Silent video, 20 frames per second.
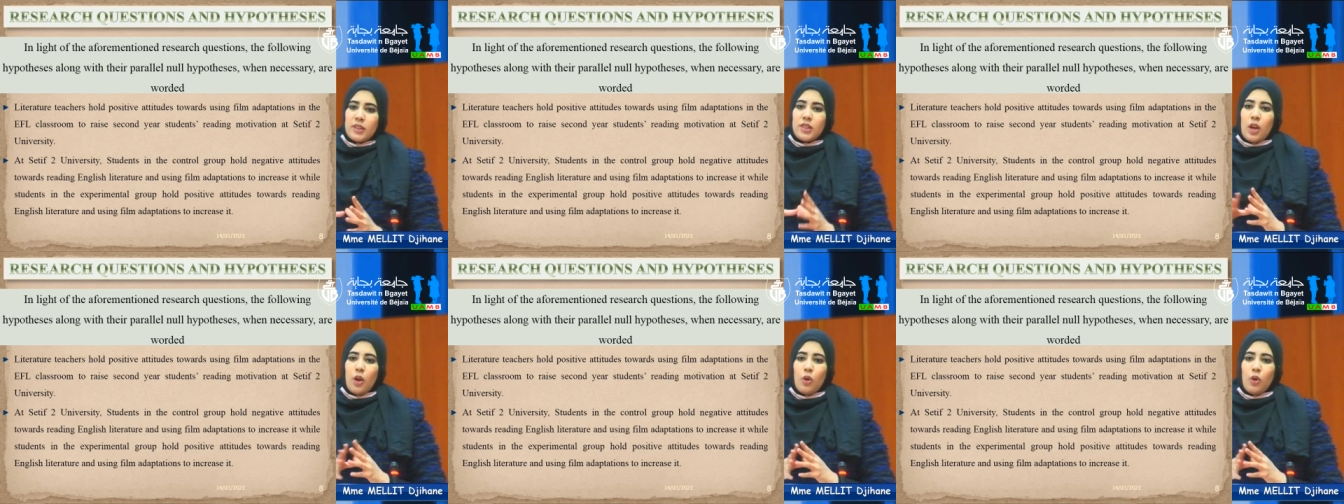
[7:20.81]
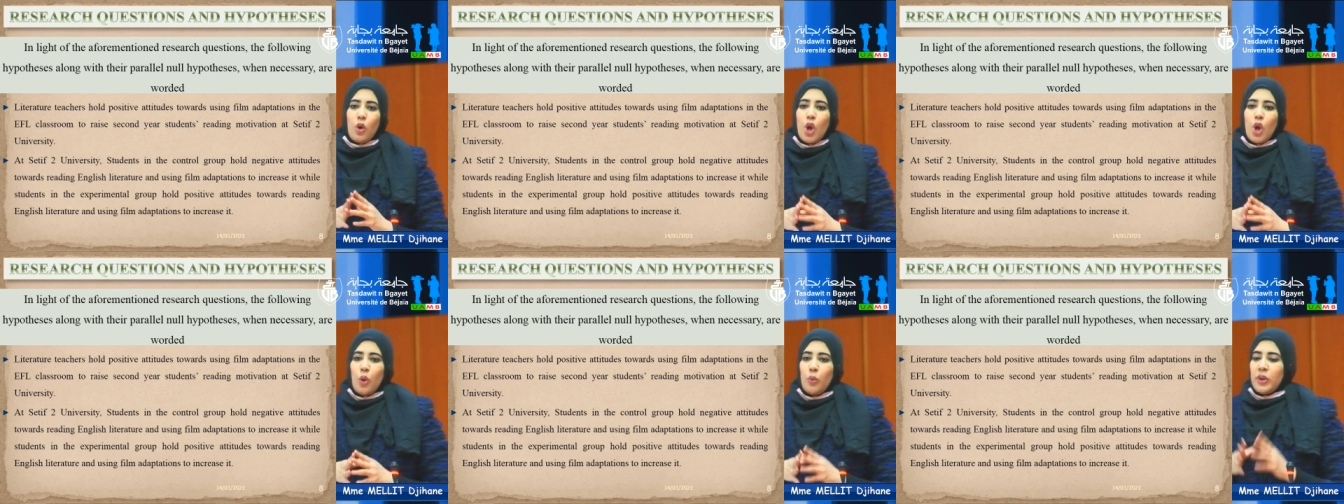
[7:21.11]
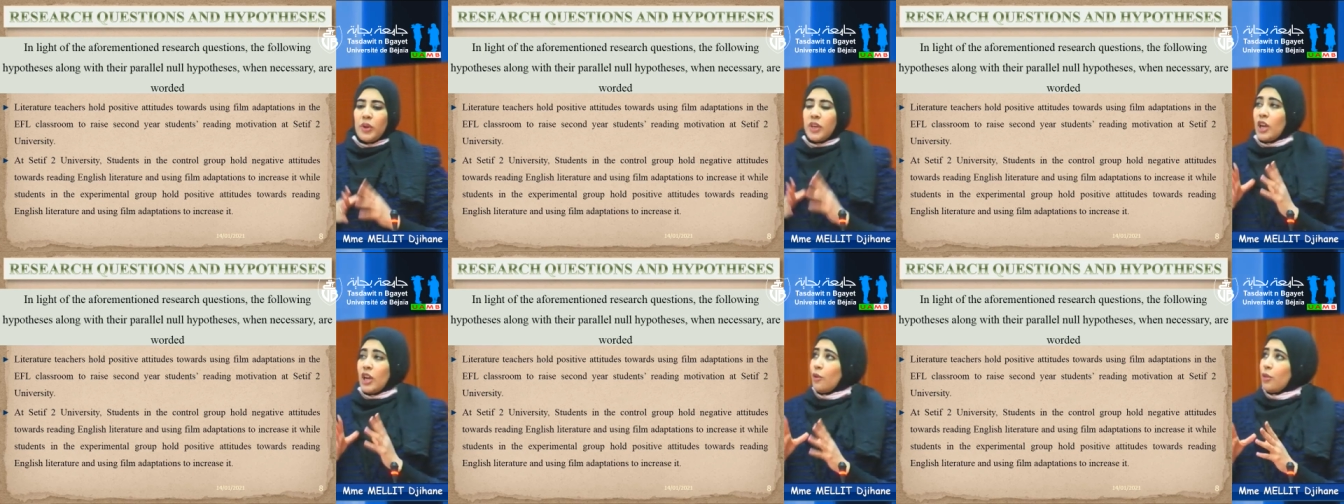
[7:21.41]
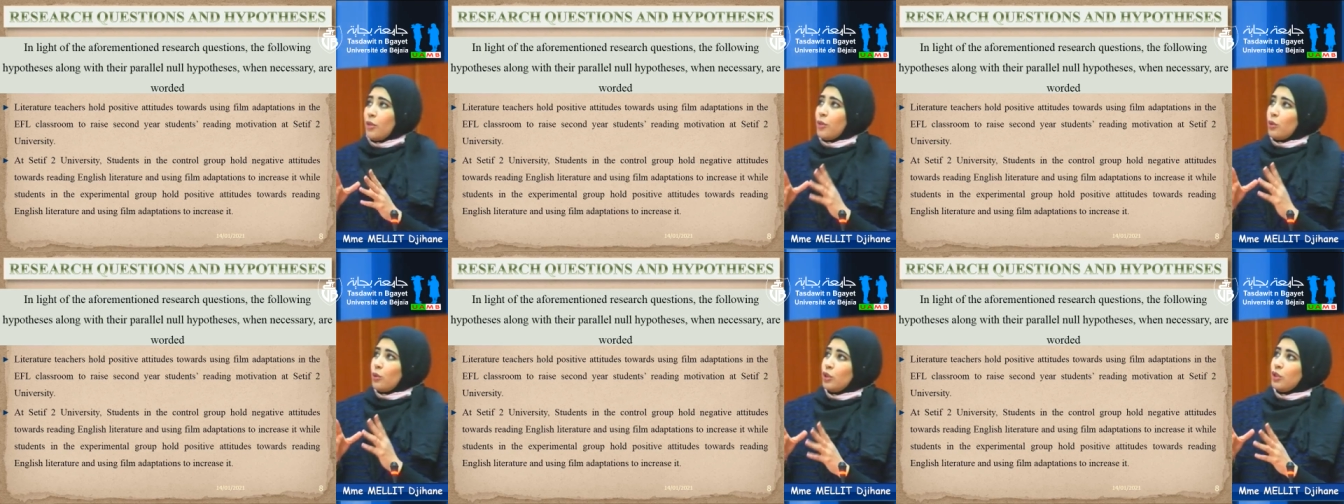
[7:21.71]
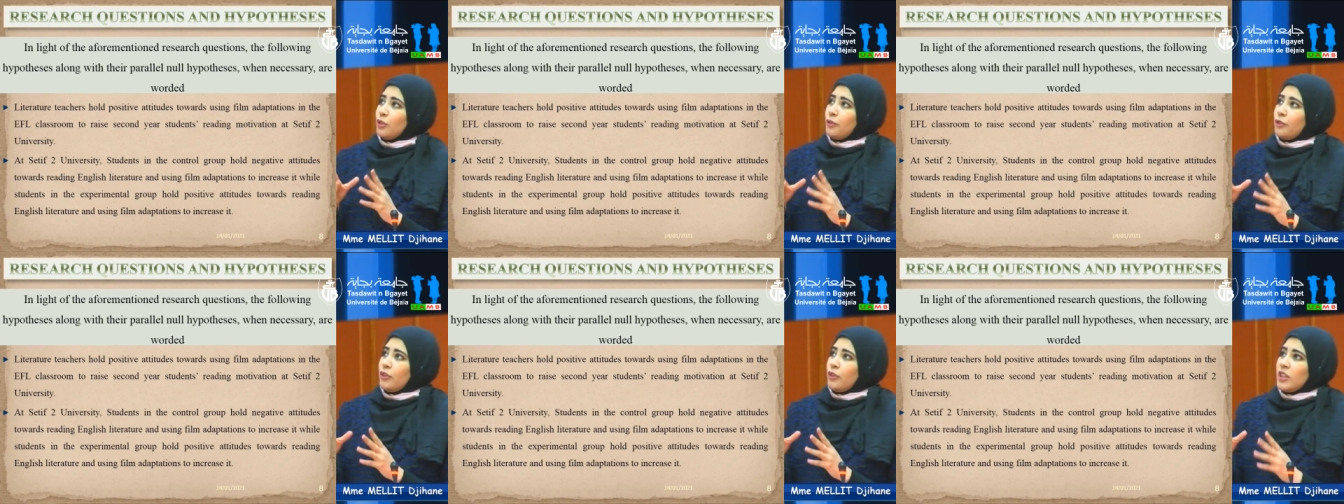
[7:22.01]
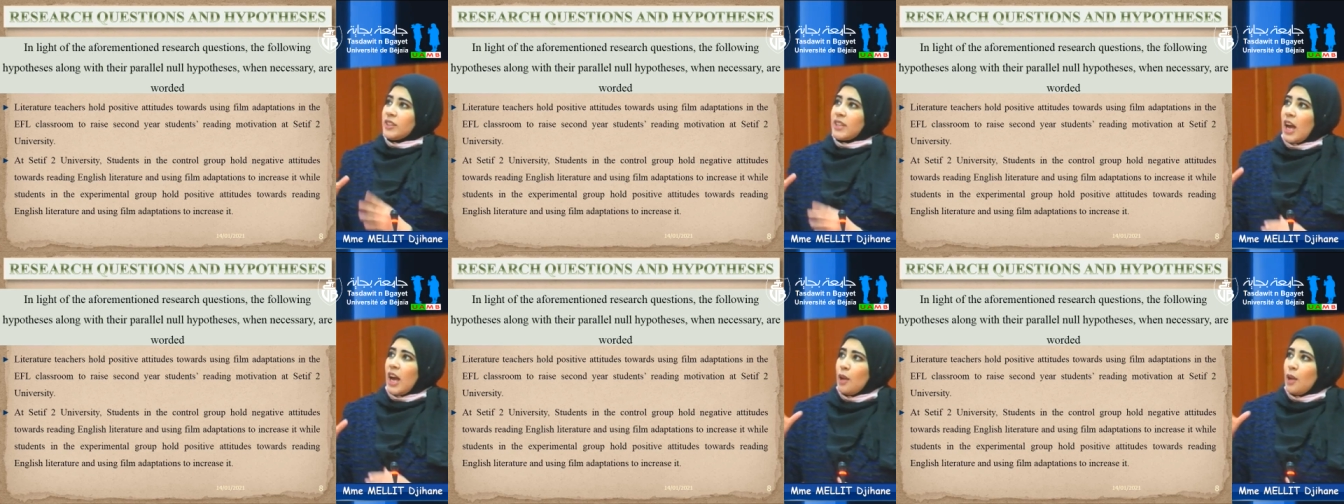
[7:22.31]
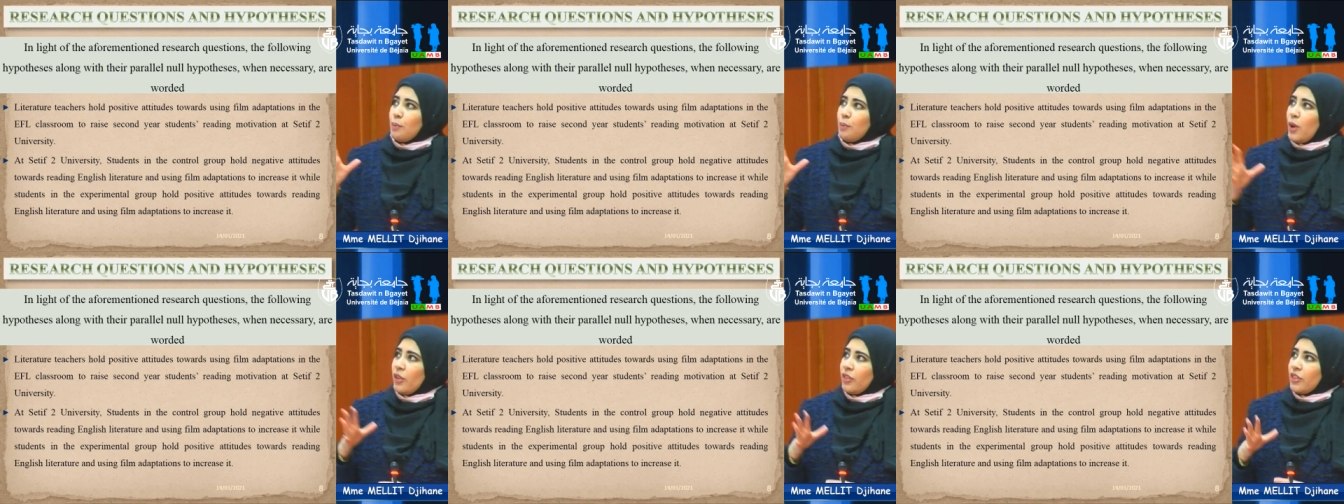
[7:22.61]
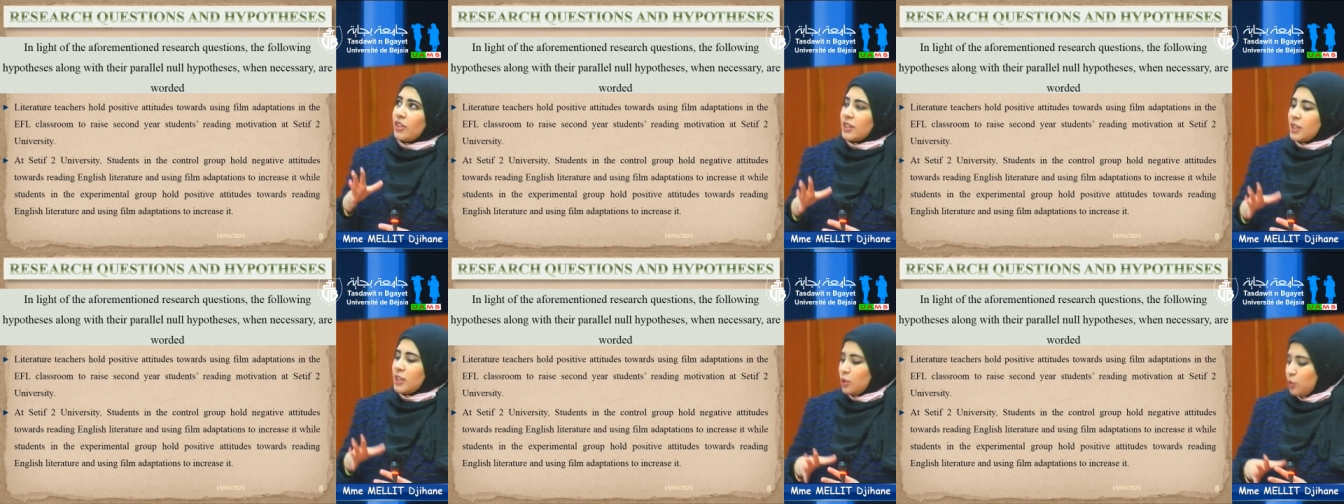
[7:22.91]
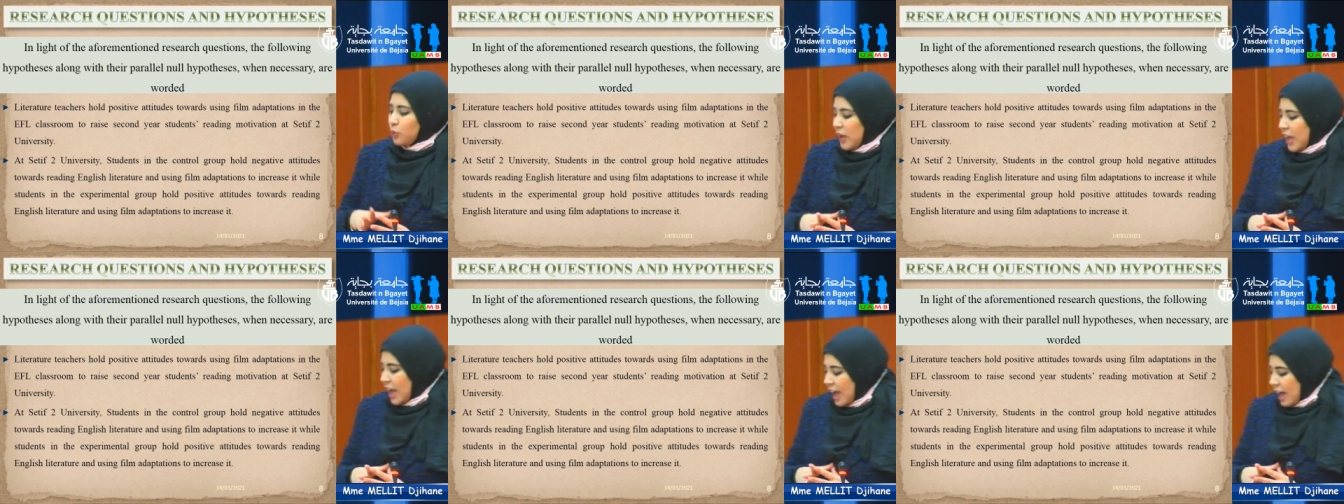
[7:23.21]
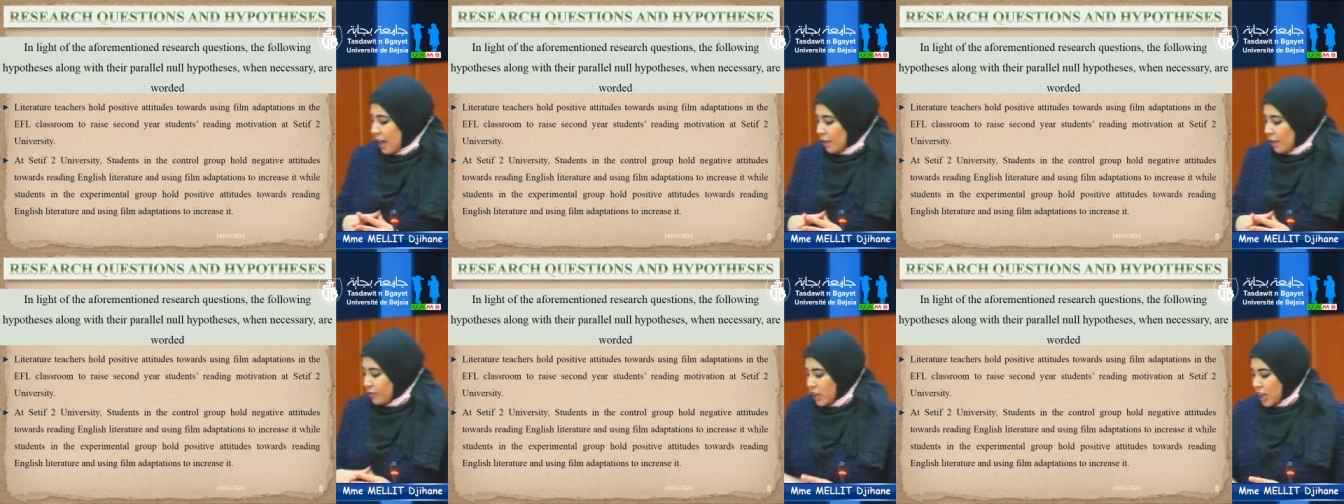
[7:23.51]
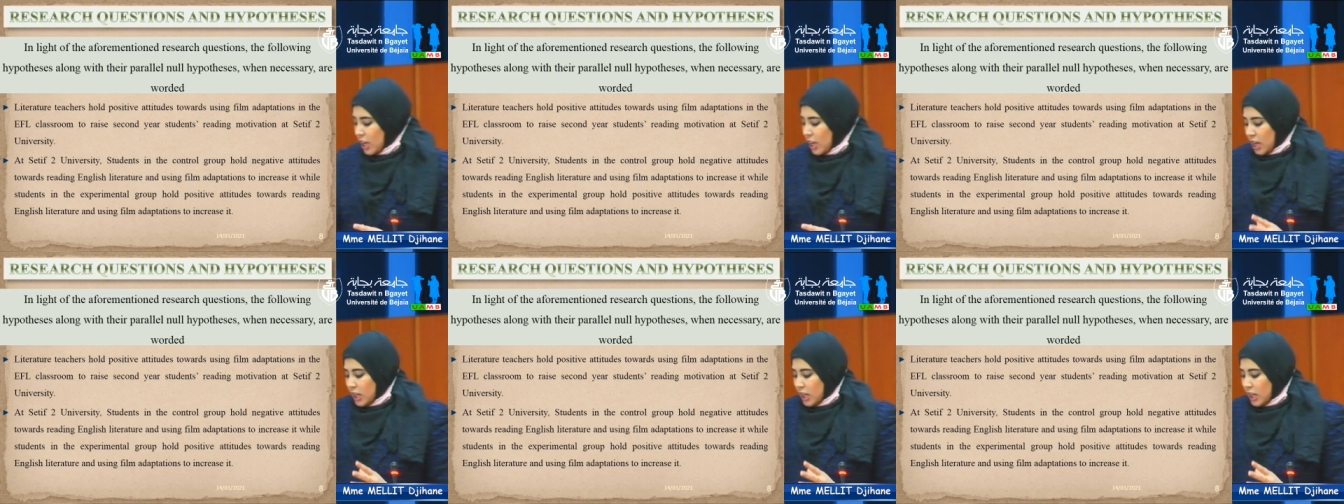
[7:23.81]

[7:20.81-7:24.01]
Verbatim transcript: So we go through the first hypothesis we have.